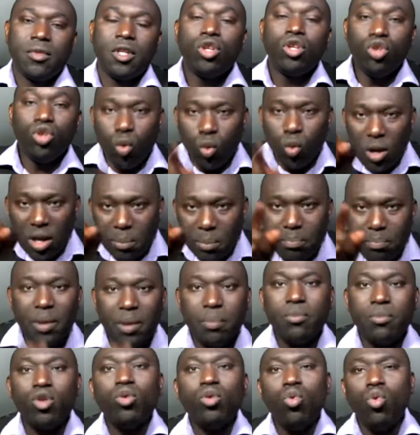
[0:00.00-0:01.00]
You
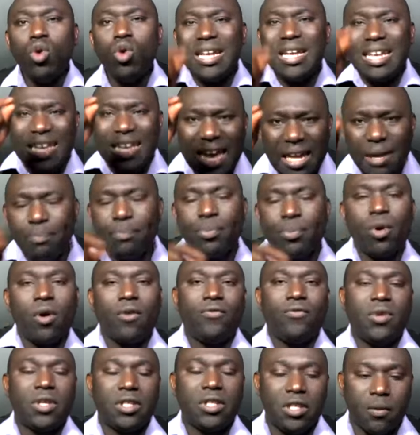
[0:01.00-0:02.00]
will gain
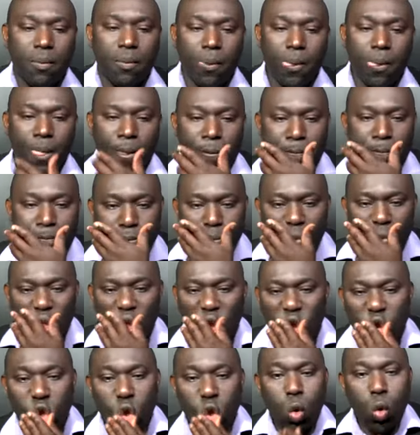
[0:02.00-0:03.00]
profit.
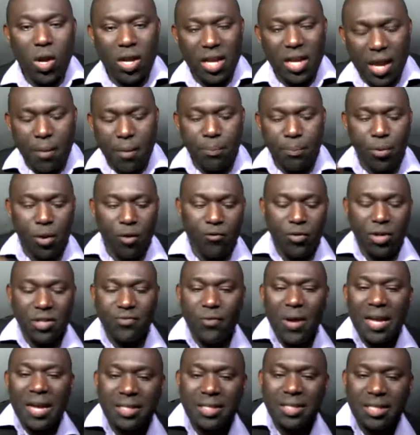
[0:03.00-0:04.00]
You will gain profit.
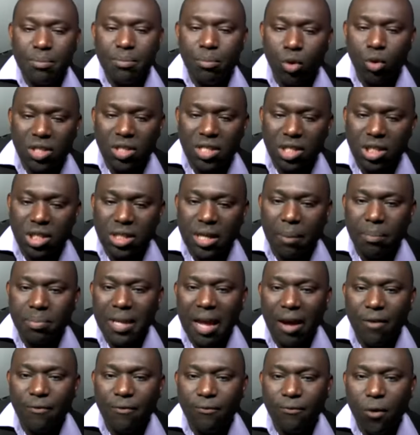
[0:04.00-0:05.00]
1 Timothy
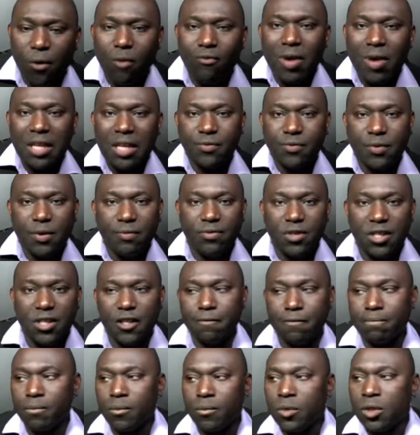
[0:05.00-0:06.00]
chapter 4, verse
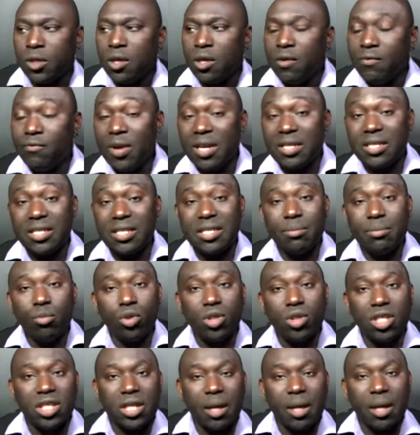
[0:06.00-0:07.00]
15. 1
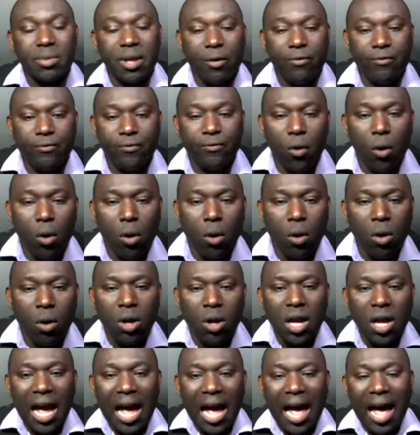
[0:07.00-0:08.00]
Timothy chapter 4
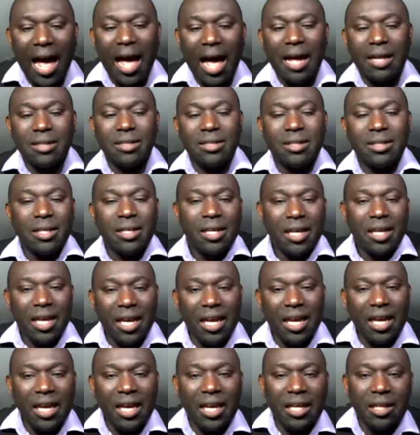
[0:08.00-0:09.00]
and
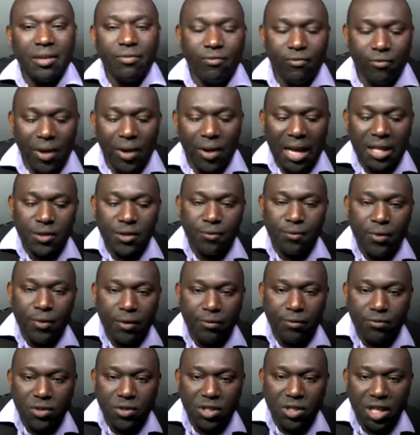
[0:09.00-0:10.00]
in verse
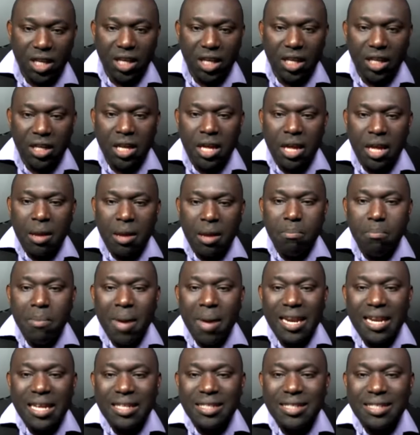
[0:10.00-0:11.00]
15.
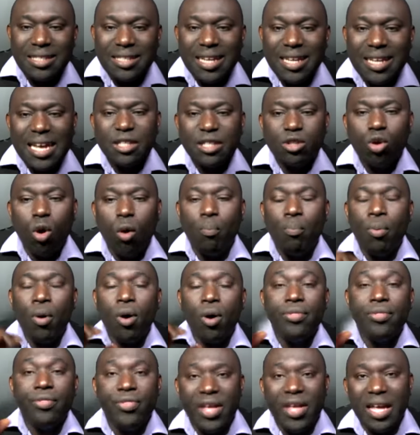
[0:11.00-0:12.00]
Meditate
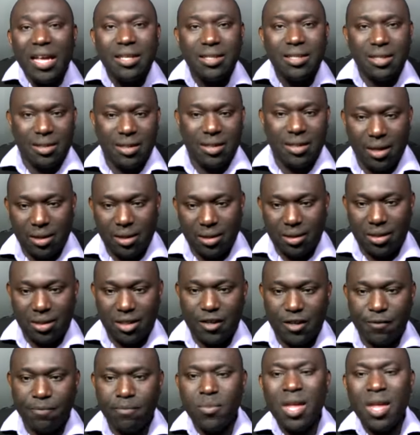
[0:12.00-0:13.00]
upon these things.